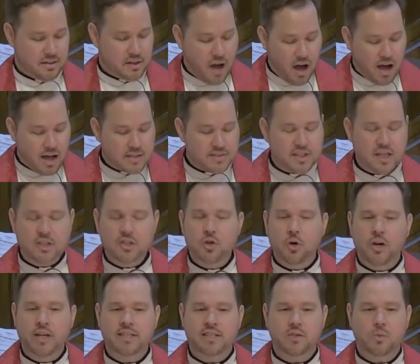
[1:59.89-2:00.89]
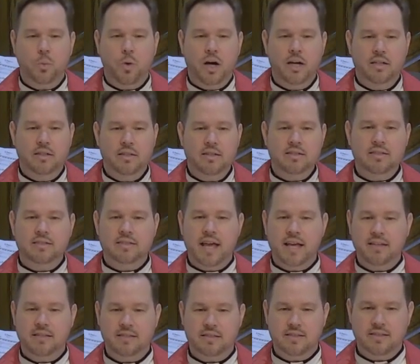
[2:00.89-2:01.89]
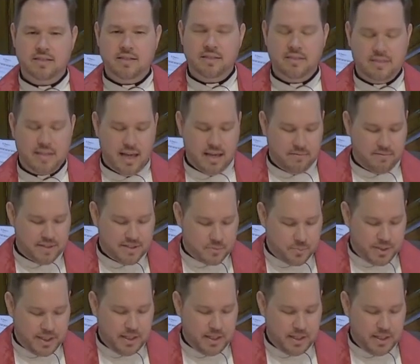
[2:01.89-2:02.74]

God's anointed one sent to save his